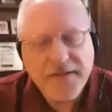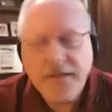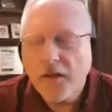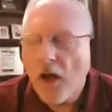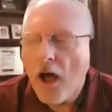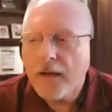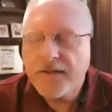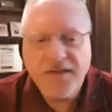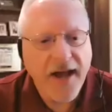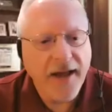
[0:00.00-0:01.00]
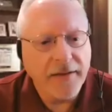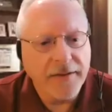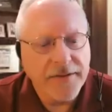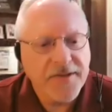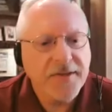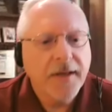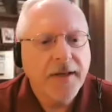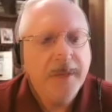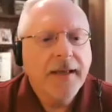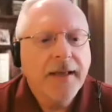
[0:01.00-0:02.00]
this long silence.
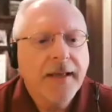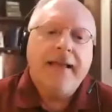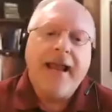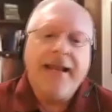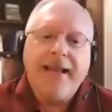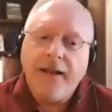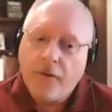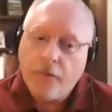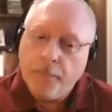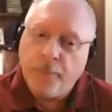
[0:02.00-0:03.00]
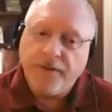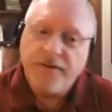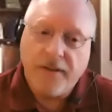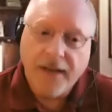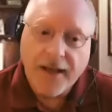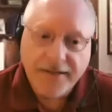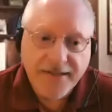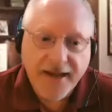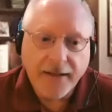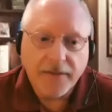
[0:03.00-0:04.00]
And in a group, when there's a lot of
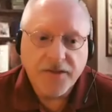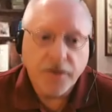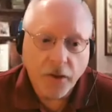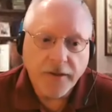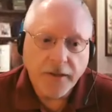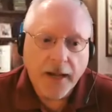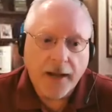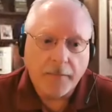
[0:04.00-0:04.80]
silence, you know you got